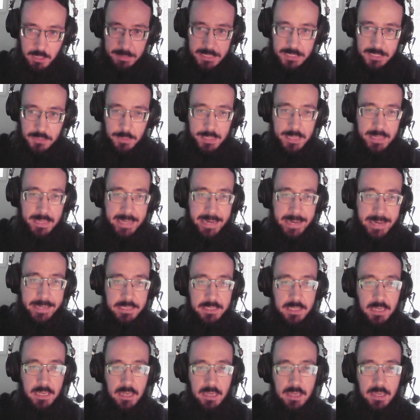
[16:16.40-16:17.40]
doing
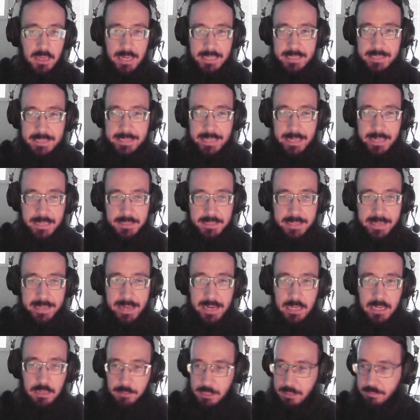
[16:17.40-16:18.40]
that at Science
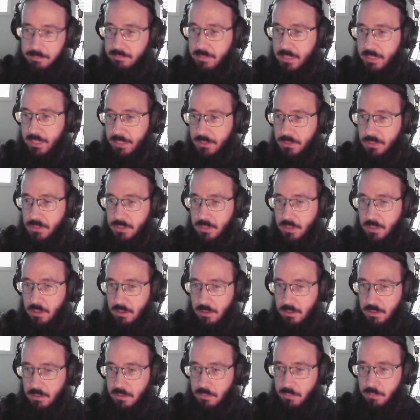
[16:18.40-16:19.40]
Academy, and that's
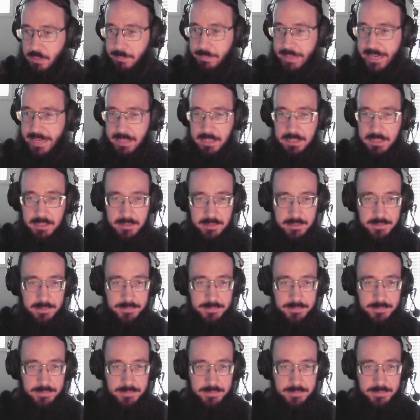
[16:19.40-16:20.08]
all the way back here.